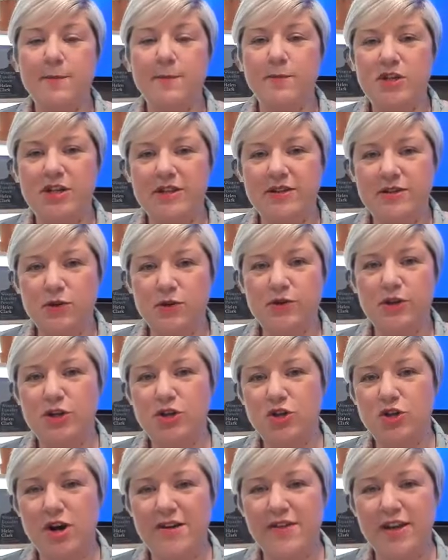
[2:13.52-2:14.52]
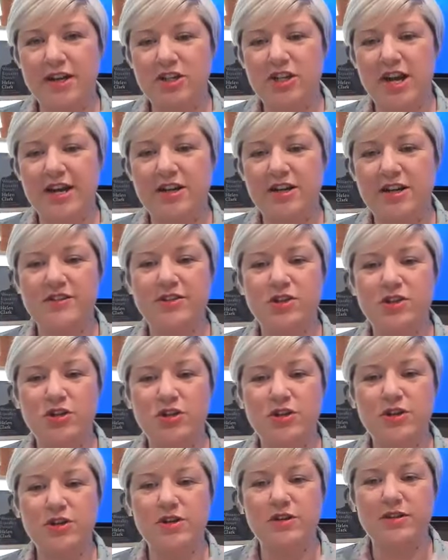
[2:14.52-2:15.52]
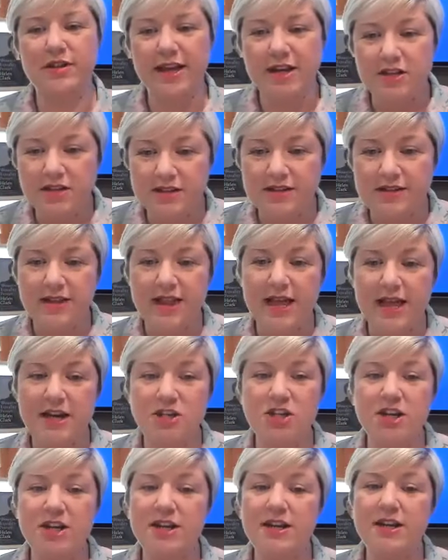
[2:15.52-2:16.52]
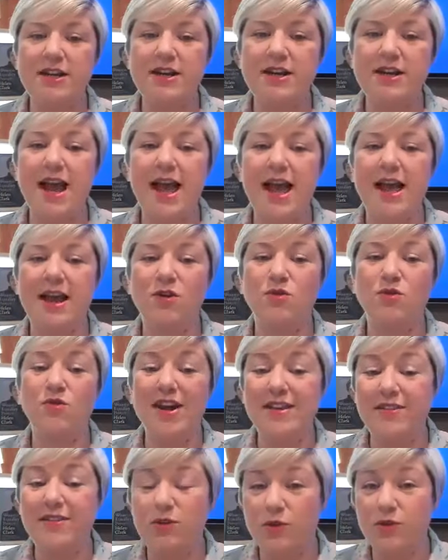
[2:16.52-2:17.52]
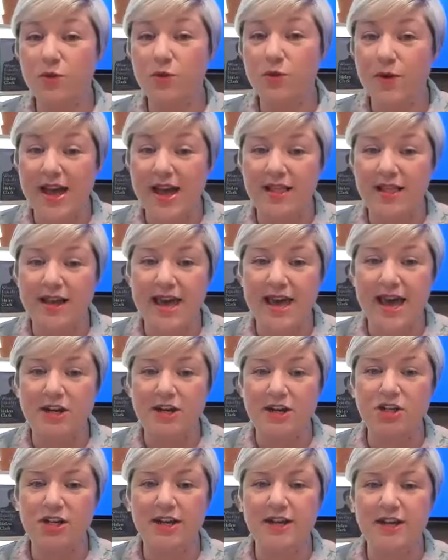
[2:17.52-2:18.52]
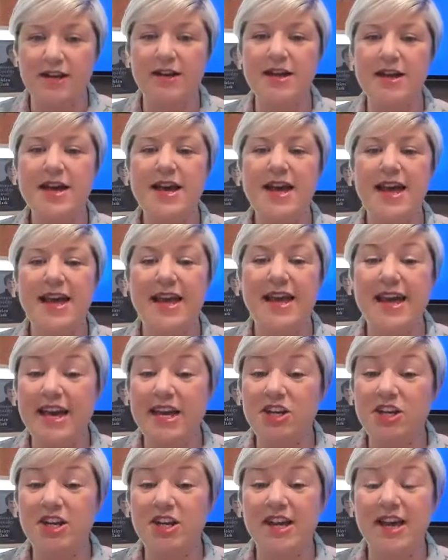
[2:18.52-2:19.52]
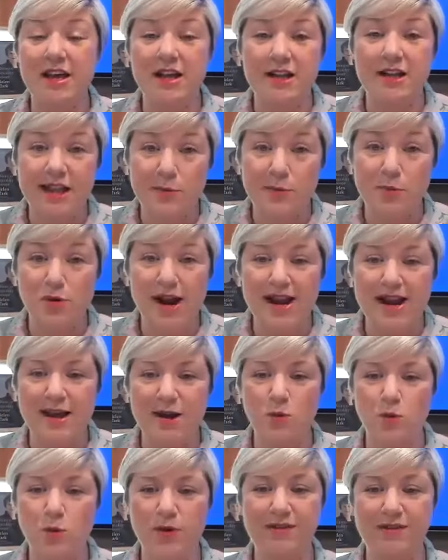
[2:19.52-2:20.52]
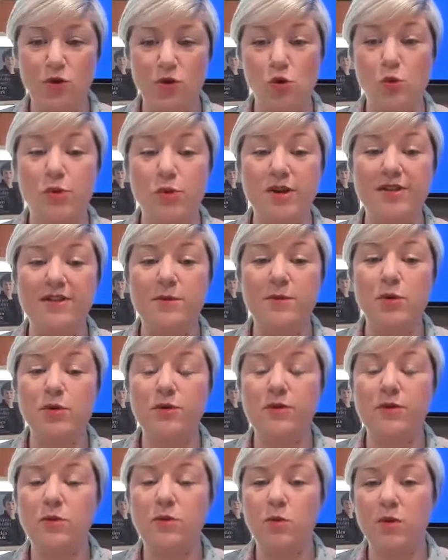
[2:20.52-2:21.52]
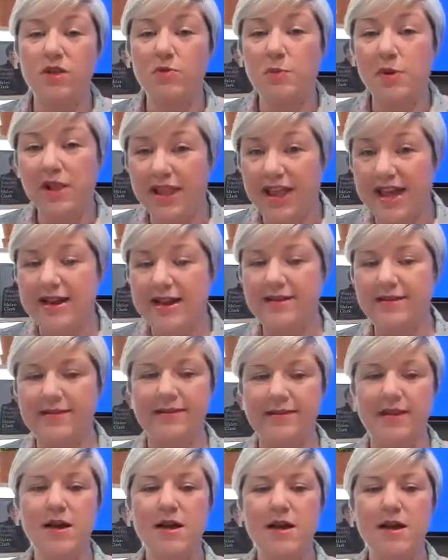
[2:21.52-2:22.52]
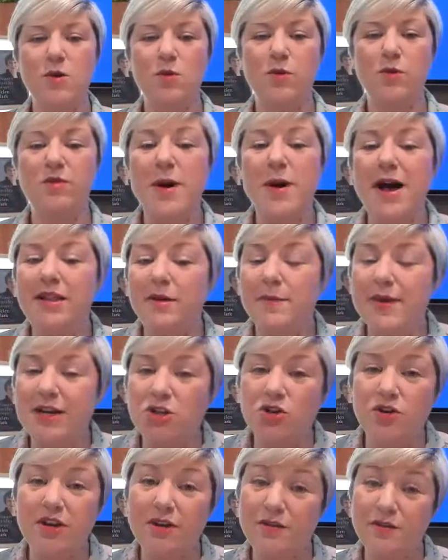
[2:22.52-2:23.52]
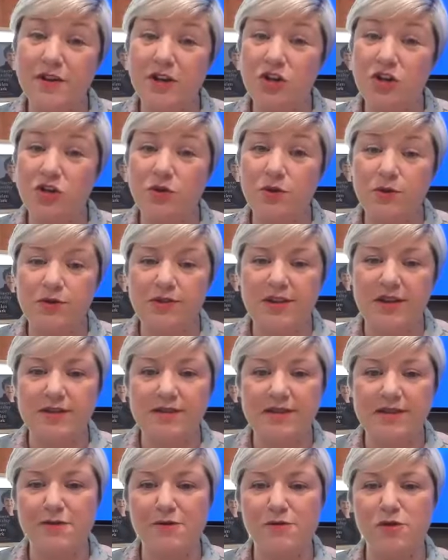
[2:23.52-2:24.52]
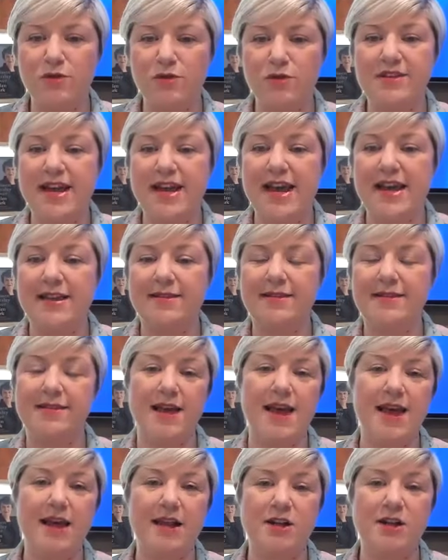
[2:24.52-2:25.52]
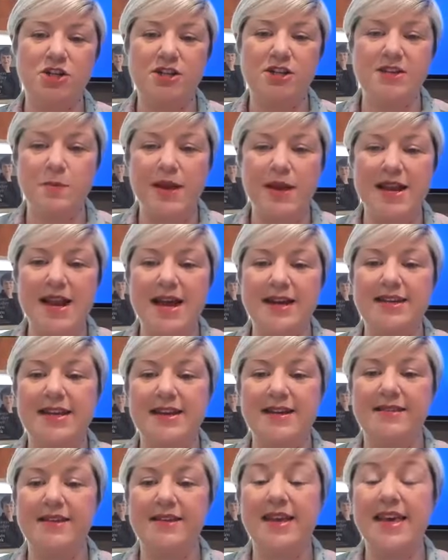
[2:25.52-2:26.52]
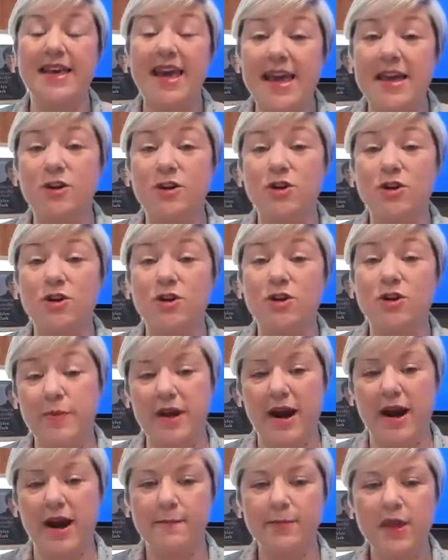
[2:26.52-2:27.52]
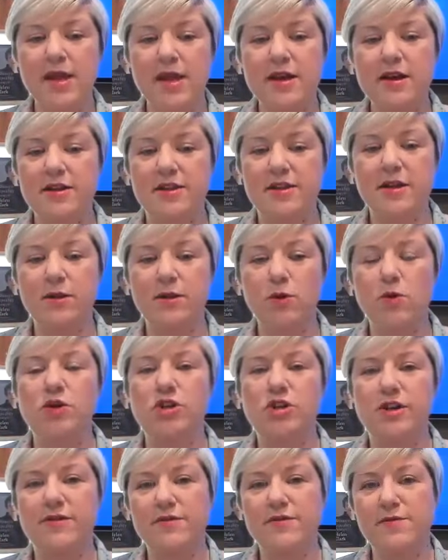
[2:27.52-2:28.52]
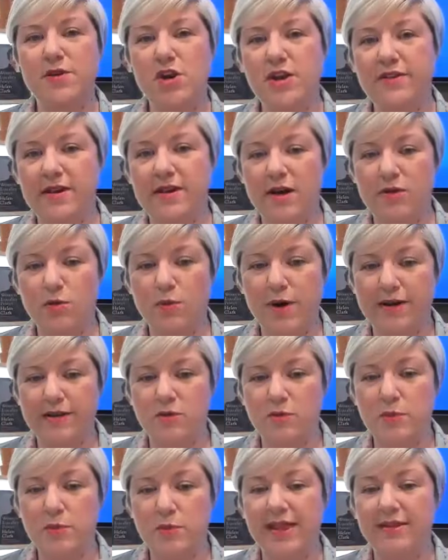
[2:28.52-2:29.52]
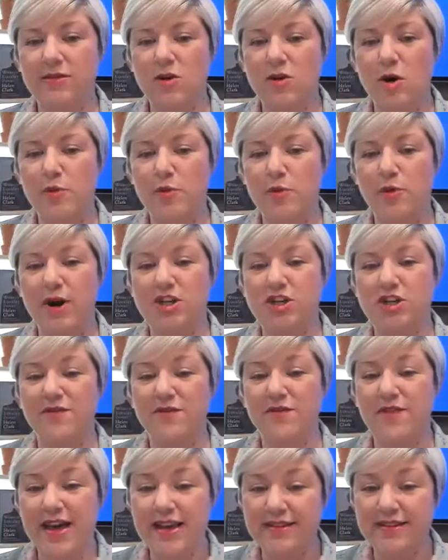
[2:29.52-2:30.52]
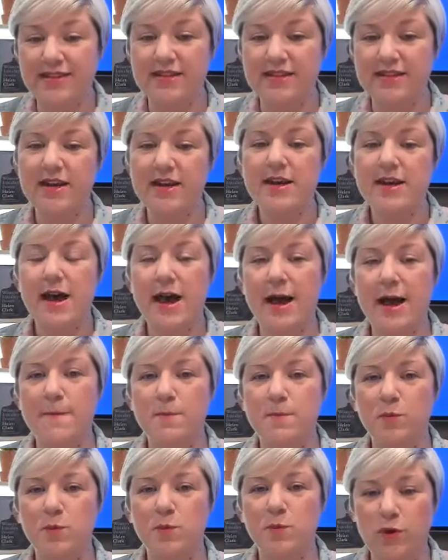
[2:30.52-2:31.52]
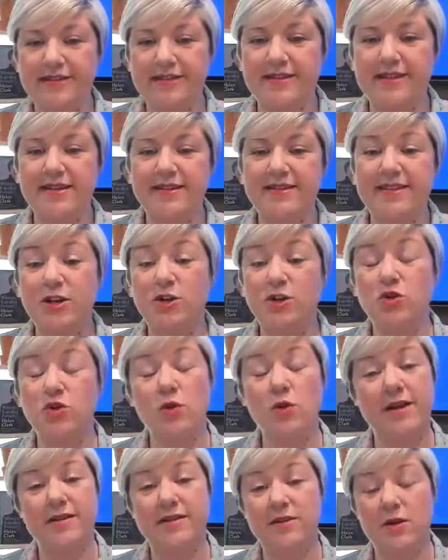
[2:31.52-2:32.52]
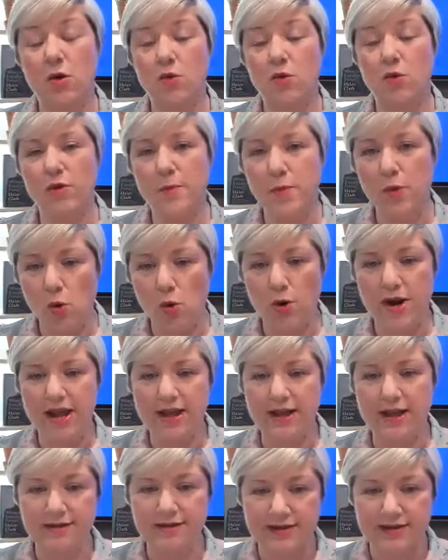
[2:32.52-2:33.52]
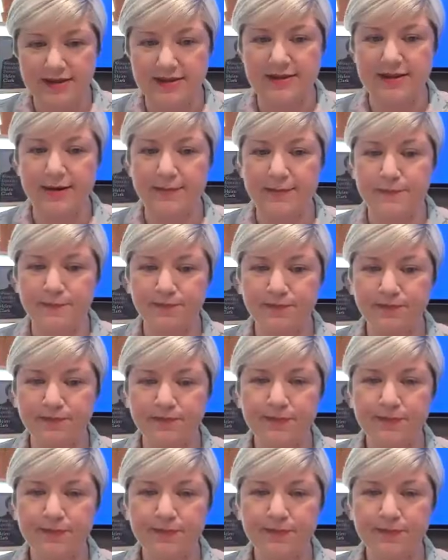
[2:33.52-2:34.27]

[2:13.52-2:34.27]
She's also driving changes to legislation and resource reallocation, engaging and collaborating with school principals, with police, with parliamentary officials in several states, and she's been acting as a key contributor to the launch of New South Wales Police Operation Vest, which is a sexual assault reporting system.